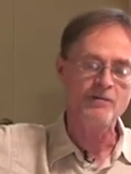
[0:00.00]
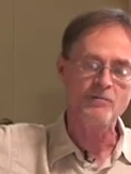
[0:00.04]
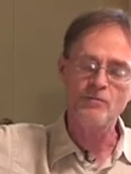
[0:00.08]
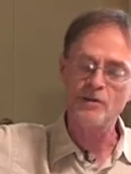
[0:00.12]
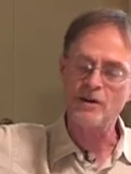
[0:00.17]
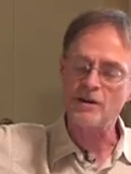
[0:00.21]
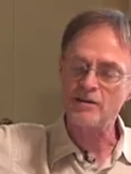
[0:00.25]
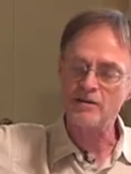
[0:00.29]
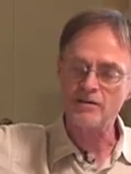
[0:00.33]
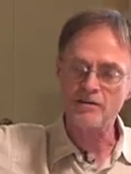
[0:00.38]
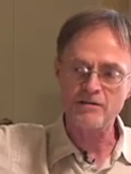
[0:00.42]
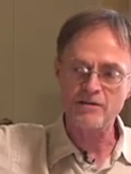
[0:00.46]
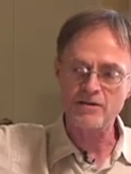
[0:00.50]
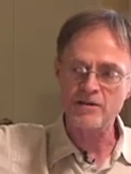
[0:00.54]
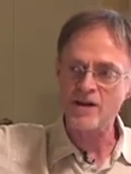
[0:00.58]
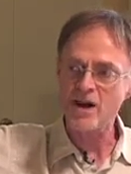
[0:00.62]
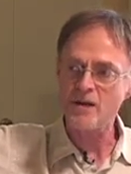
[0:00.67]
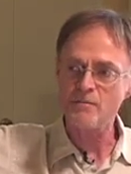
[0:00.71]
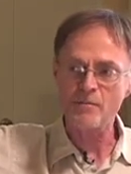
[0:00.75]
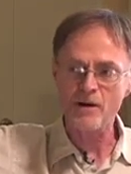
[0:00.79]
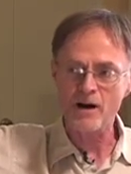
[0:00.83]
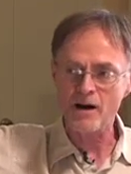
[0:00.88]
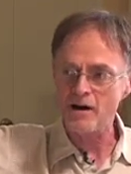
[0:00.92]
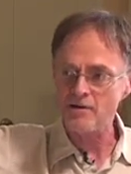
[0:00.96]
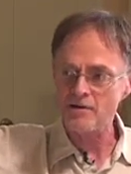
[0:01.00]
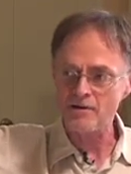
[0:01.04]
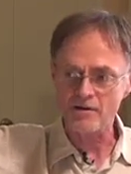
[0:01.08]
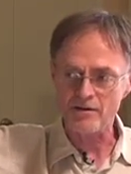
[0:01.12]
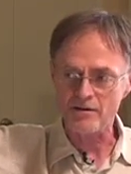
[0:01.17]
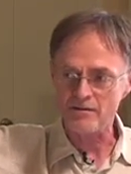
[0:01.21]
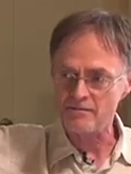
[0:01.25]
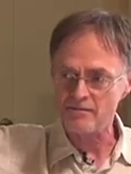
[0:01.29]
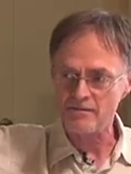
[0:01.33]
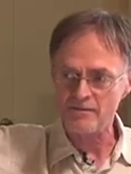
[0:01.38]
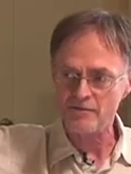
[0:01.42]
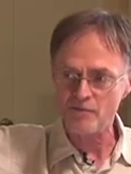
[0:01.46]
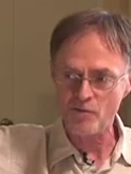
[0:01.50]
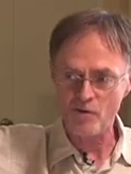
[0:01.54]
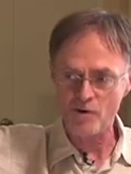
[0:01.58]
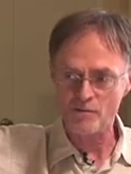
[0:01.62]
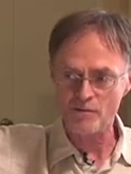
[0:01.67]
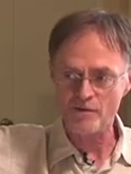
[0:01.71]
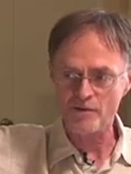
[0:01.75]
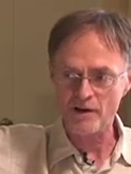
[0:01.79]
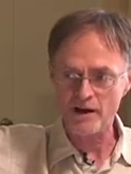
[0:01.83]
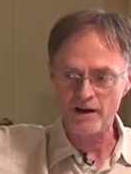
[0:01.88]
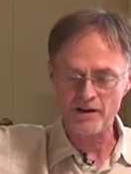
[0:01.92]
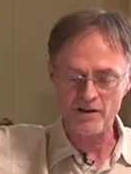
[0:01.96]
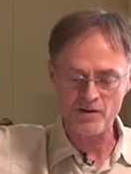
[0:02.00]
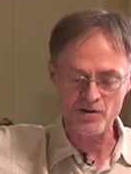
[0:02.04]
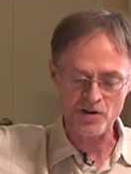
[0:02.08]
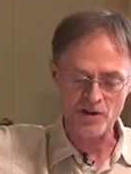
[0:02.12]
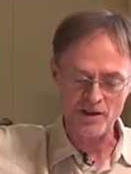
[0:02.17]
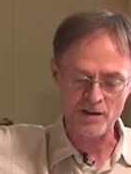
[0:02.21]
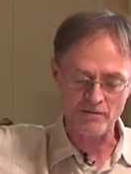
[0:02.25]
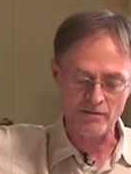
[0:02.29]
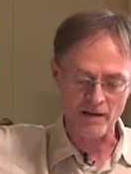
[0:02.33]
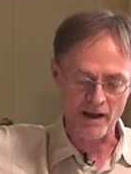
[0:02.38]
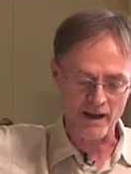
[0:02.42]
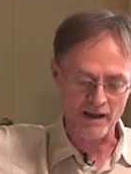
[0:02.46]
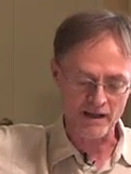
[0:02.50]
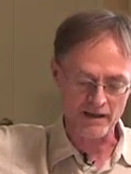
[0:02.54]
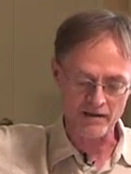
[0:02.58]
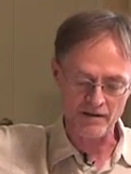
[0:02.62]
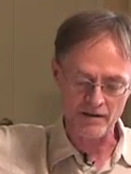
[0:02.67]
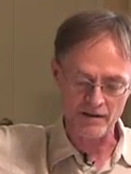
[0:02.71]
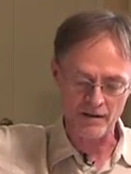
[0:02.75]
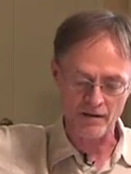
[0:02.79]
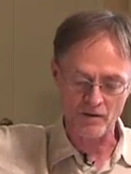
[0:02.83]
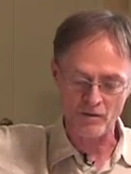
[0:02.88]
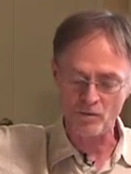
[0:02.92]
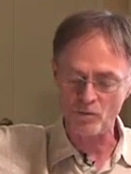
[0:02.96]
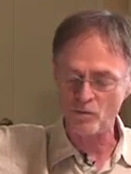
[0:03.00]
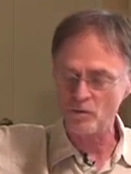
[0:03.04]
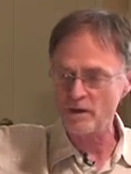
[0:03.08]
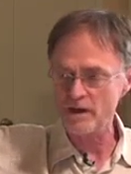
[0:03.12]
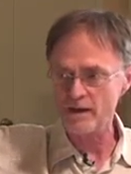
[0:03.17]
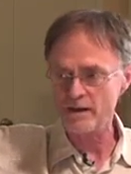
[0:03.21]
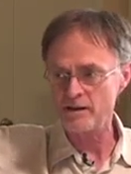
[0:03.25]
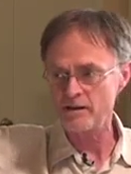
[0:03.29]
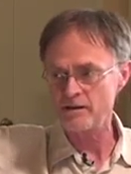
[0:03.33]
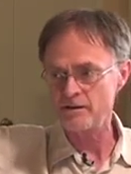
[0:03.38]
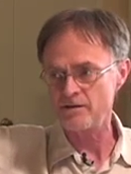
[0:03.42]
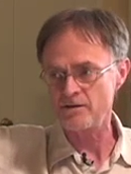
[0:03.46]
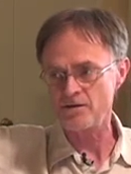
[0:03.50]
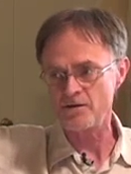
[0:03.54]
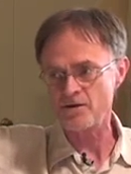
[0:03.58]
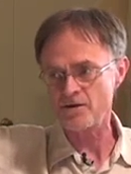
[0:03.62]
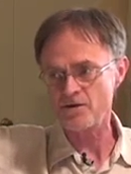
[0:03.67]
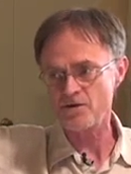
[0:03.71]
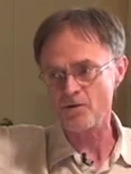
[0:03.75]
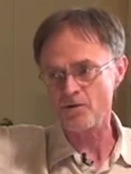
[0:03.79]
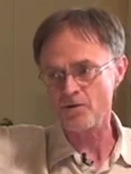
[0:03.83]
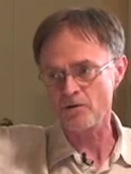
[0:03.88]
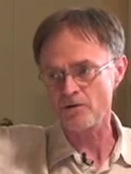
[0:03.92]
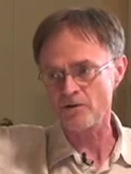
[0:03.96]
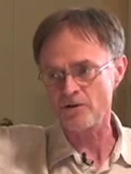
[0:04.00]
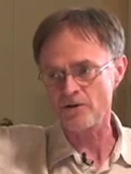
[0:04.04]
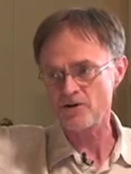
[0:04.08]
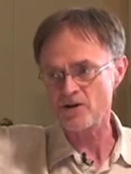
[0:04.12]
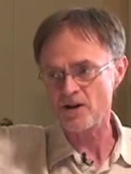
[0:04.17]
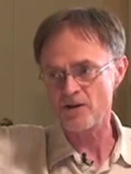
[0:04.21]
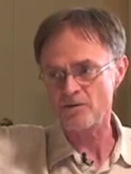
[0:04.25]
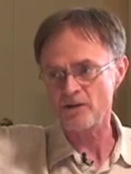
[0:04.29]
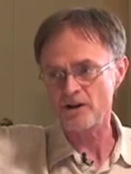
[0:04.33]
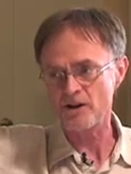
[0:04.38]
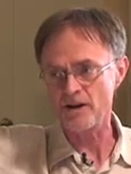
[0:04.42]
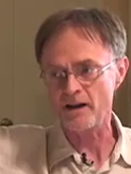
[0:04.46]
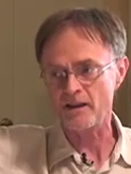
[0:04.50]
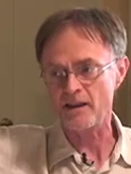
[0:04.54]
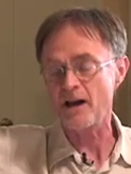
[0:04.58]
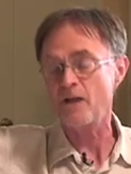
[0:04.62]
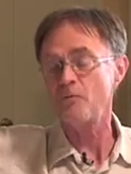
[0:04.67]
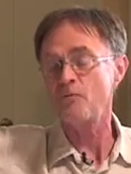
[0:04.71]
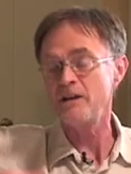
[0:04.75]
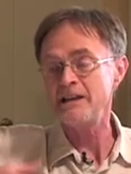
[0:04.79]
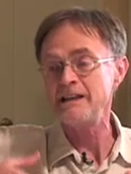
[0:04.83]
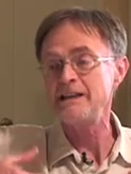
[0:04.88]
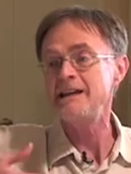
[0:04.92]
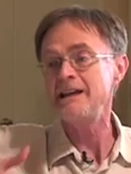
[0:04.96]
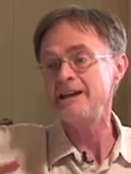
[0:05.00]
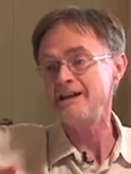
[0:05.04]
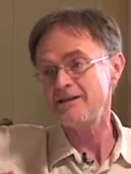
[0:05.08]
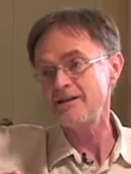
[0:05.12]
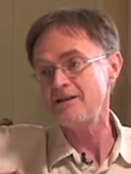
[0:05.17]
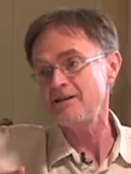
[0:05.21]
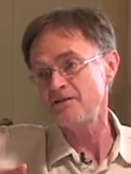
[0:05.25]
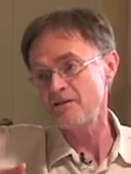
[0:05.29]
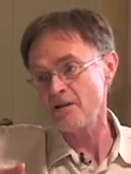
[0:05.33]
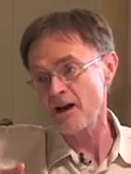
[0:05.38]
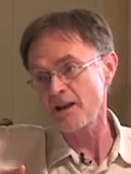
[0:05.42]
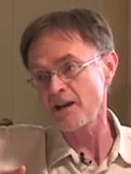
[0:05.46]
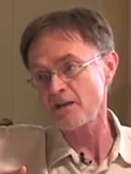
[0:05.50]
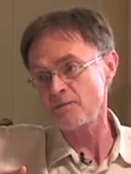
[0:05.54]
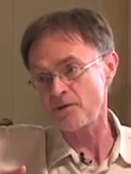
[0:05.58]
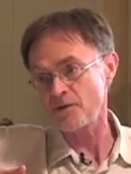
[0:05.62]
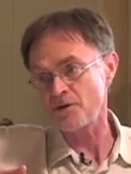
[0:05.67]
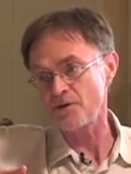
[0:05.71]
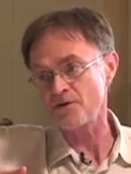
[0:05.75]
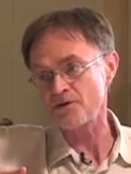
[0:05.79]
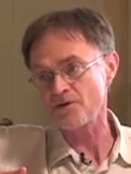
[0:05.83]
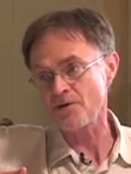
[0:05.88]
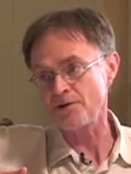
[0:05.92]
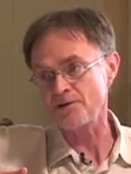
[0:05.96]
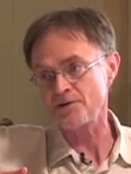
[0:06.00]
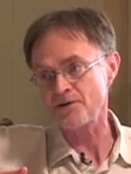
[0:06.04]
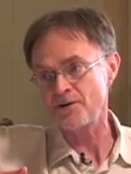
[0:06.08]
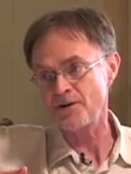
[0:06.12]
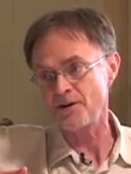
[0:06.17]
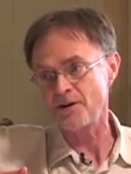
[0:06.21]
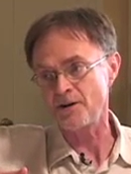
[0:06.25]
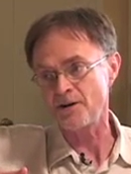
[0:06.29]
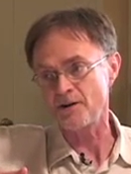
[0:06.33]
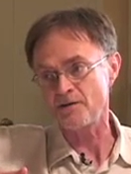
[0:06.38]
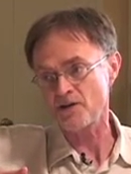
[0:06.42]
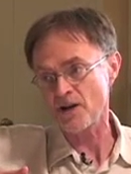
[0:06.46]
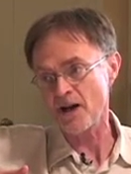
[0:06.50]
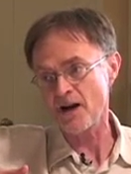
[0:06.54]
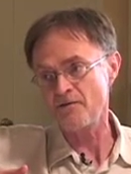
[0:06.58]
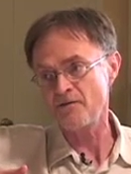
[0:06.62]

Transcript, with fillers: with some other form of energy like uh, wind or solar or something like that. We need to develop those alternatives,